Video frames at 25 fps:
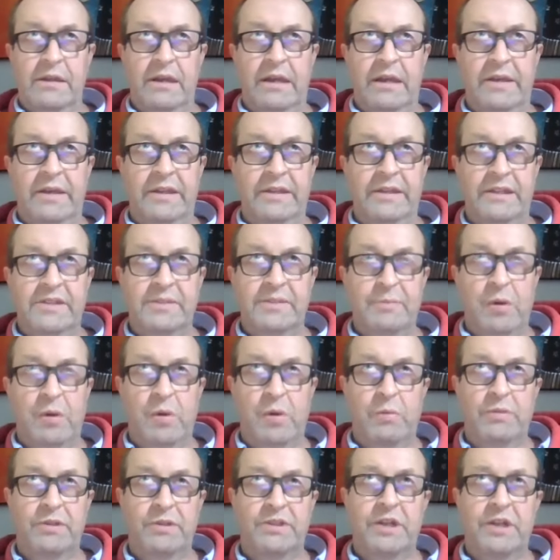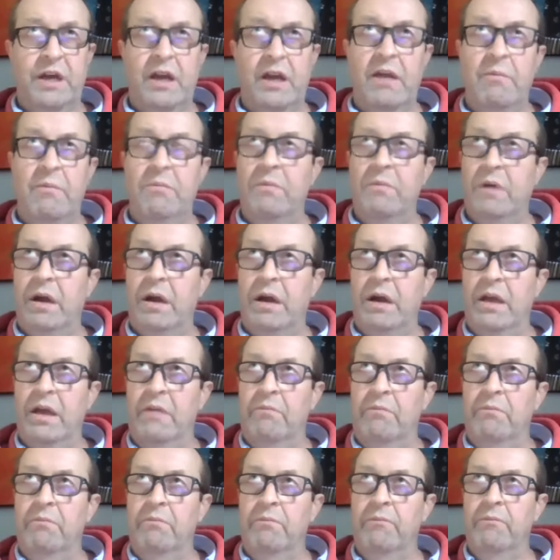And at this moment of time,
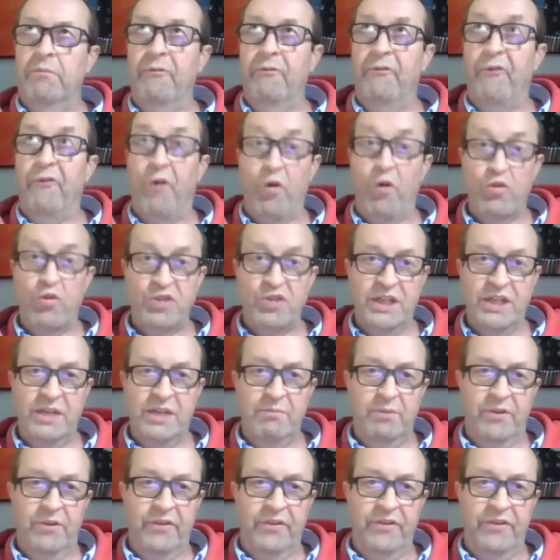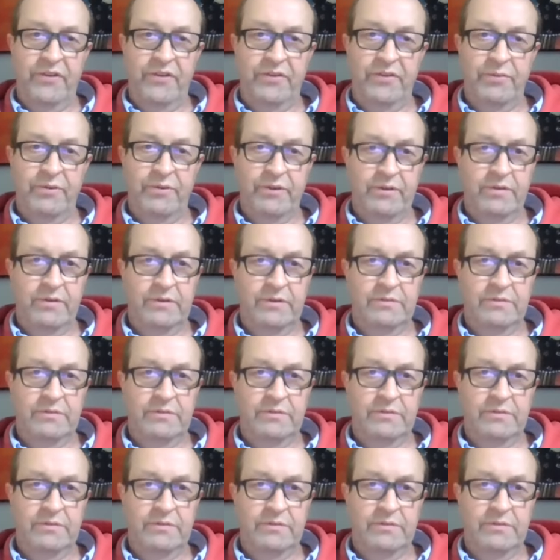I'm 14 months into it.